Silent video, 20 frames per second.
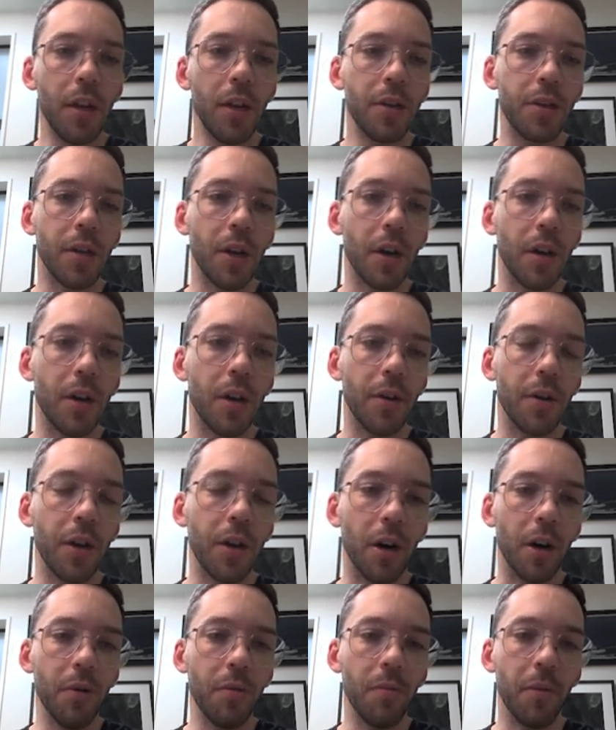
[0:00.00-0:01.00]
So,
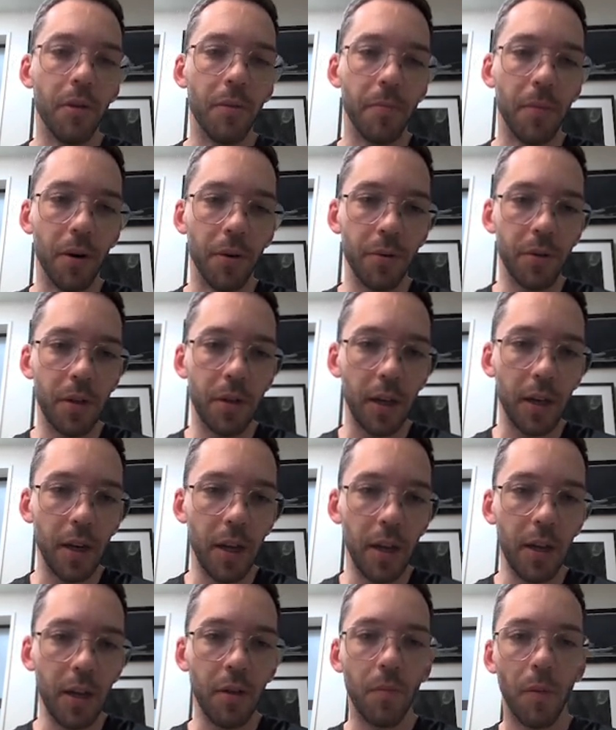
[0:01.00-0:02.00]
you know, with Mohs
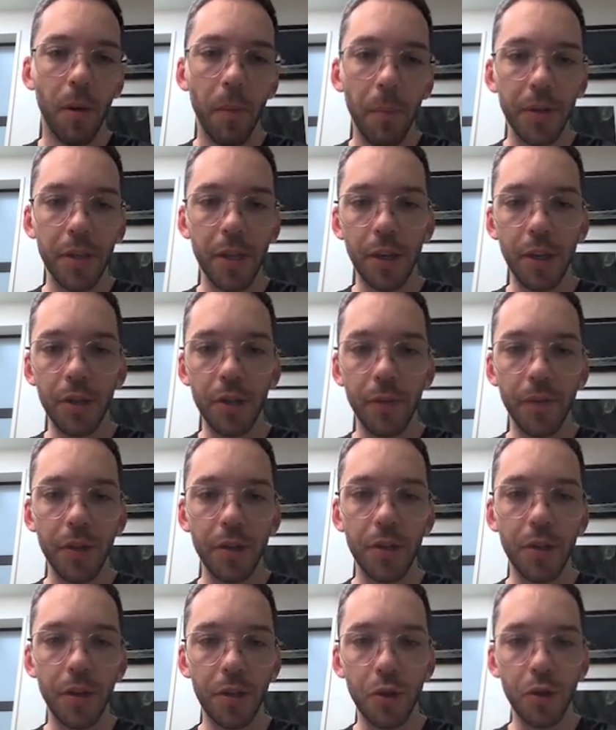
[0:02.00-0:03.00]
technique, what percentage of the
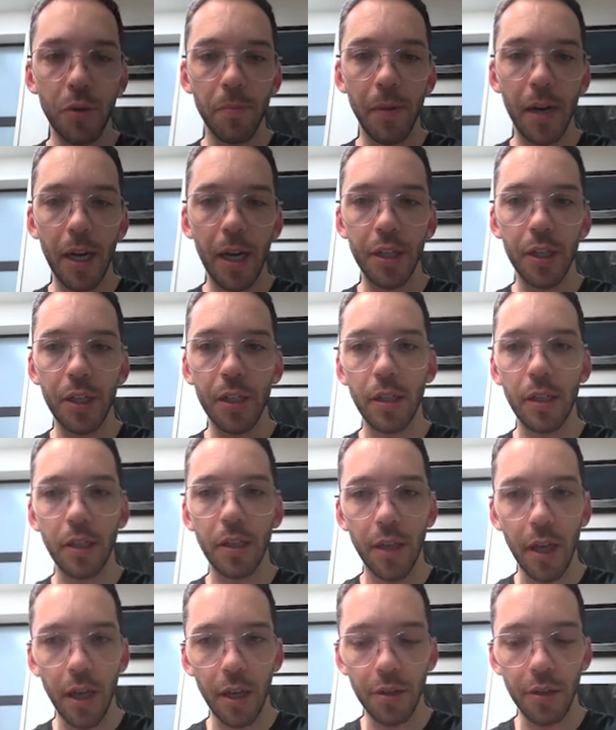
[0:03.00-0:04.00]
surgical margin is
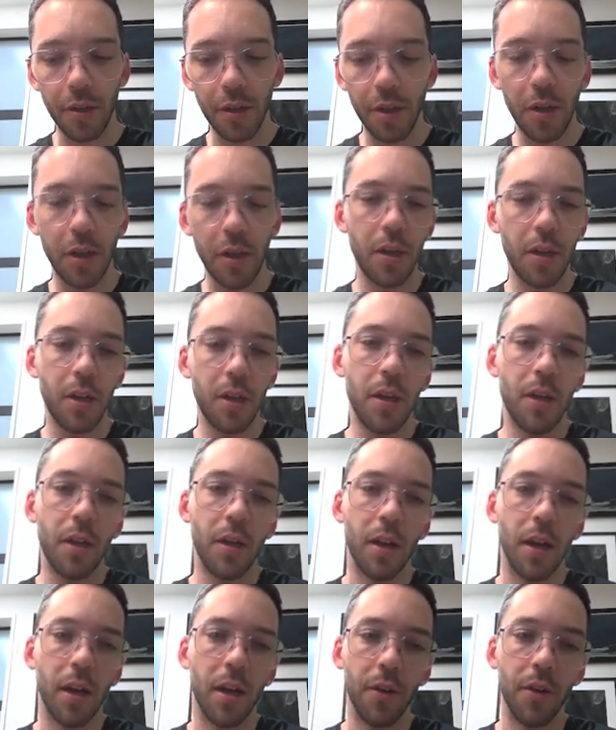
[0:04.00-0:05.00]
assessed?
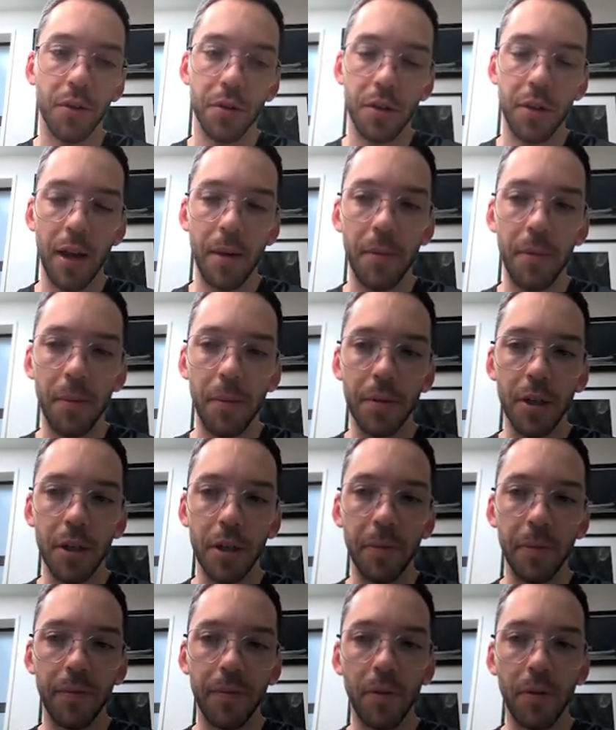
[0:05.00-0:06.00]
Those same numbers
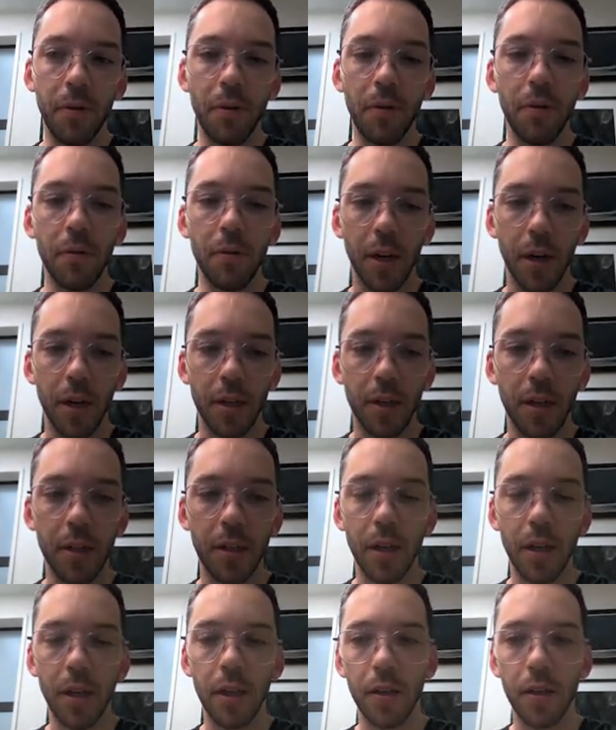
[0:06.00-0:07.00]
as before. And as I
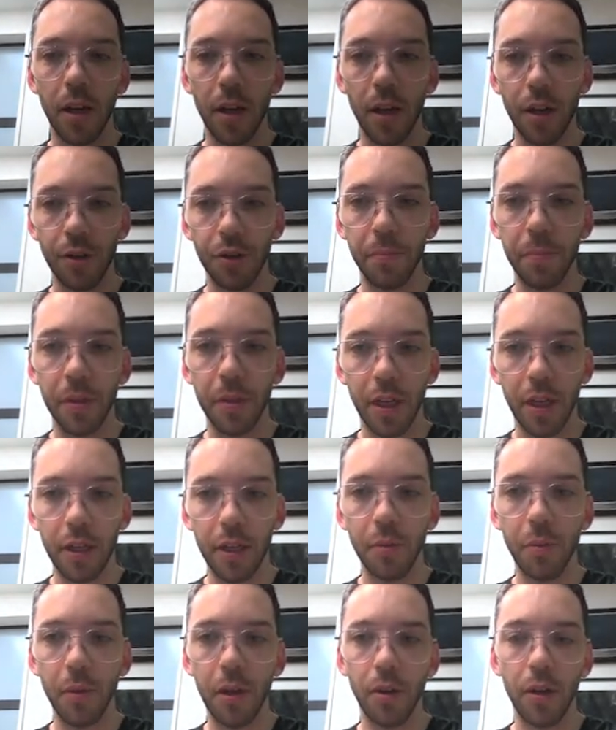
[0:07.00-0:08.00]
said, it's
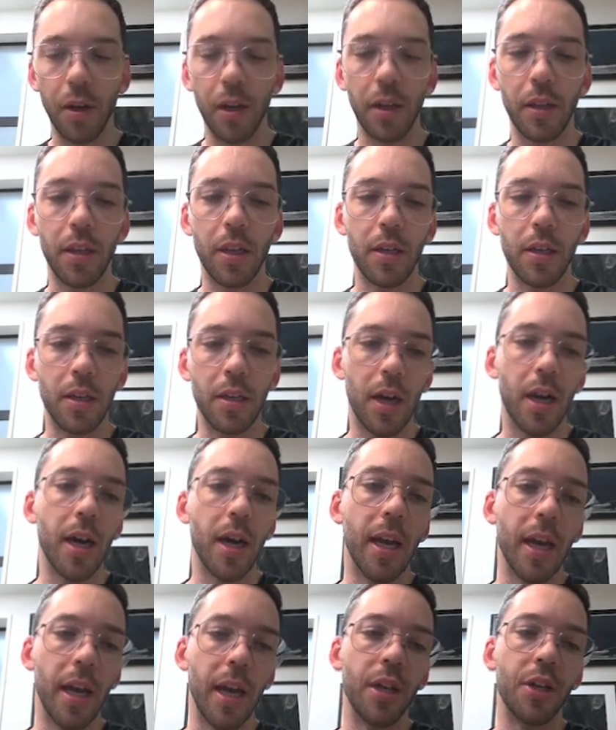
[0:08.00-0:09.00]
100%. We're looking at the
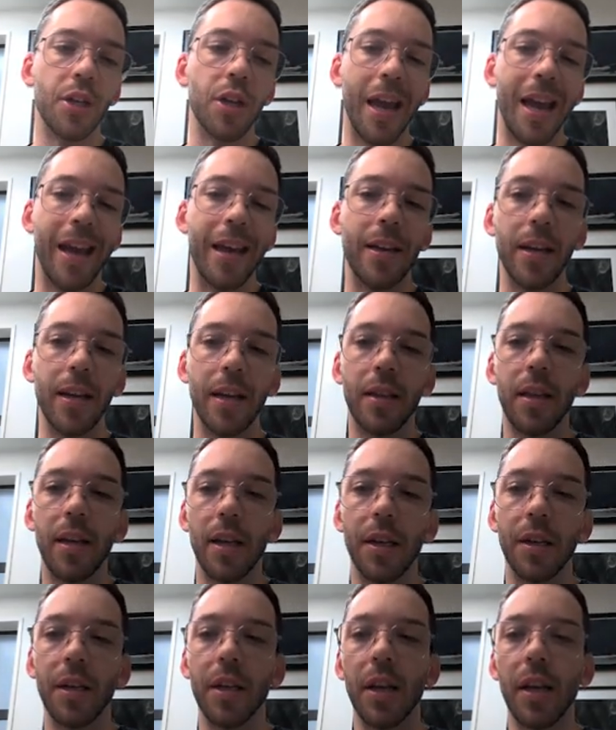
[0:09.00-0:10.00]
entire edge and at
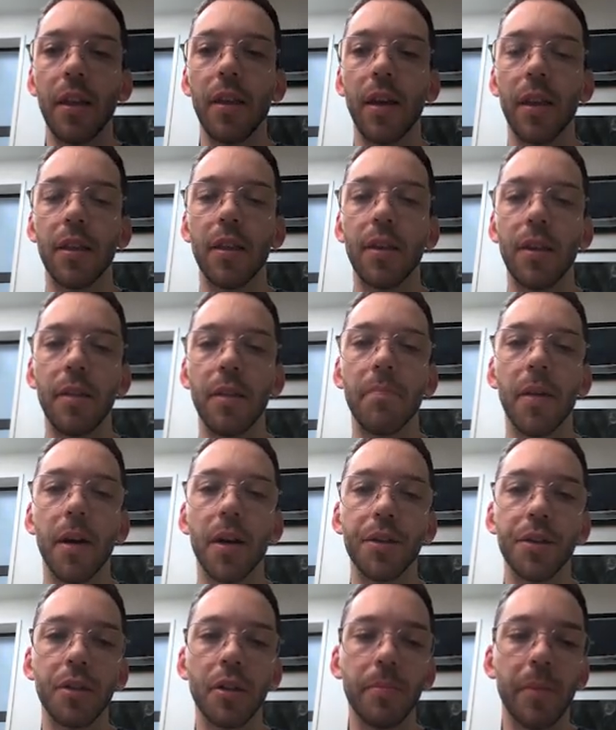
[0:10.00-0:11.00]
the underneath, at the deep
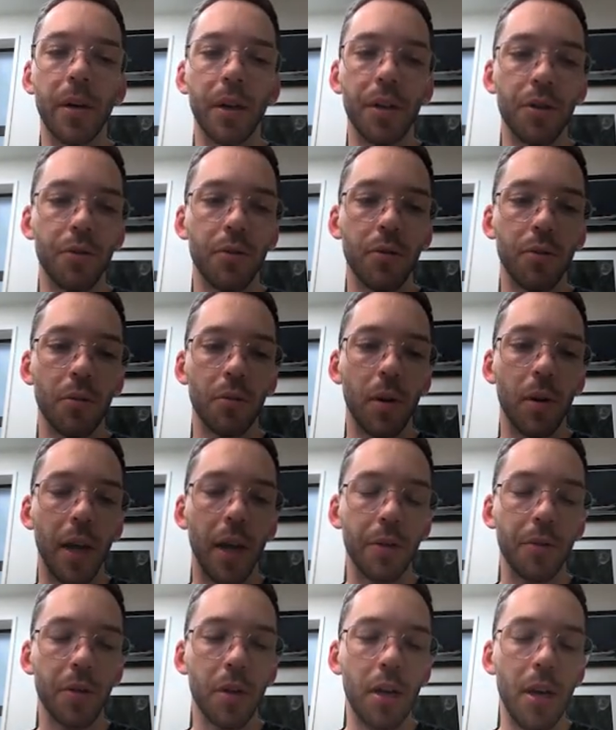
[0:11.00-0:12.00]
margin, to make sure it's all
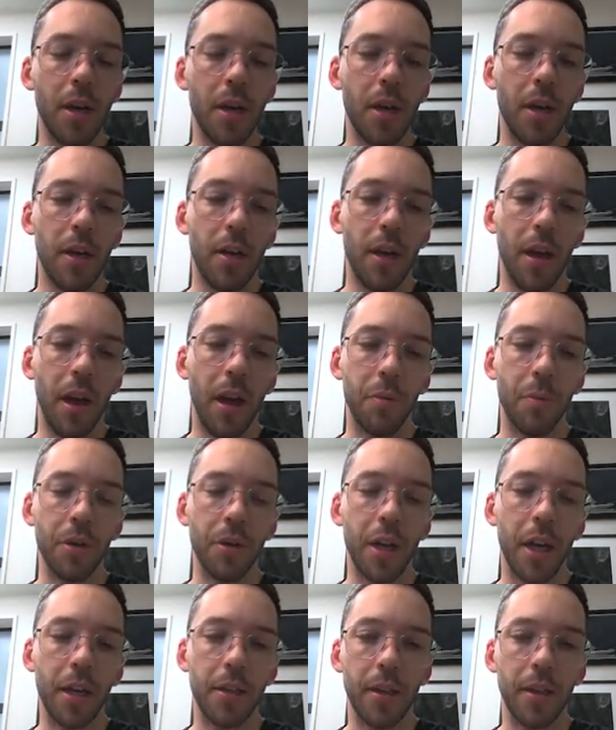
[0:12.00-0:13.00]
out. And we're
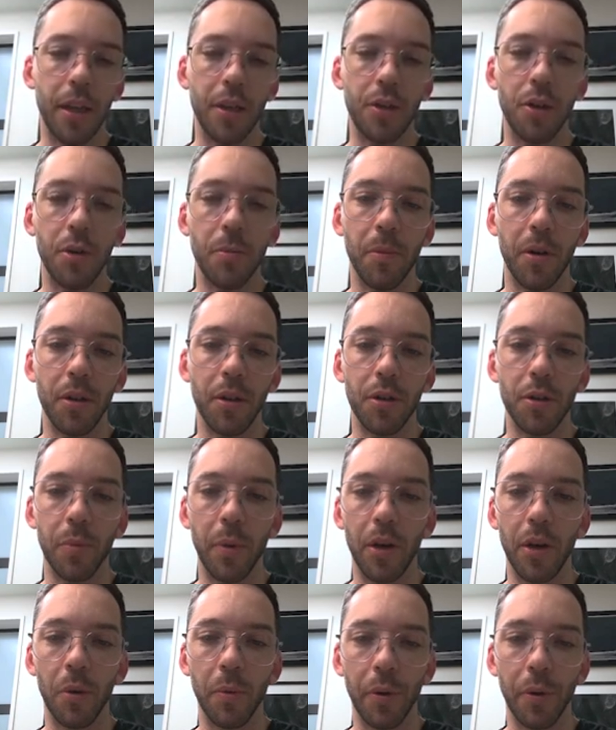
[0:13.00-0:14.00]
chasing that tumor until
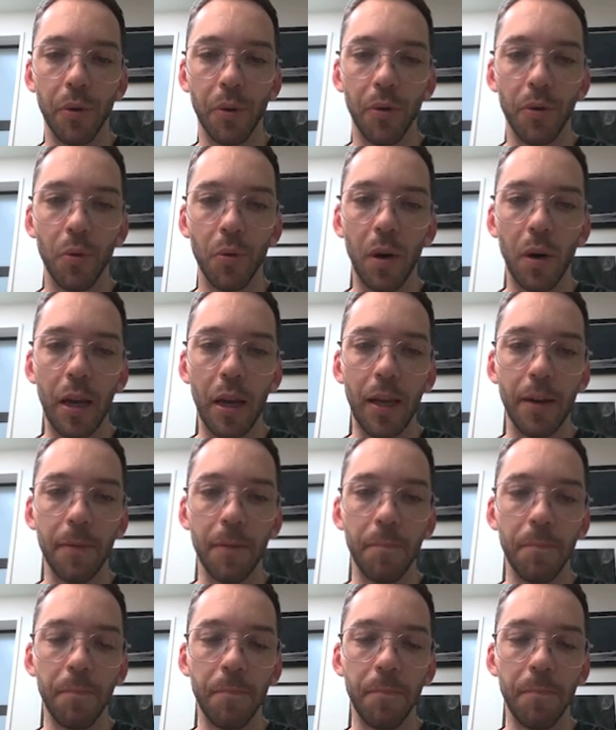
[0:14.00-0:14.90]
we know we've got it all clear.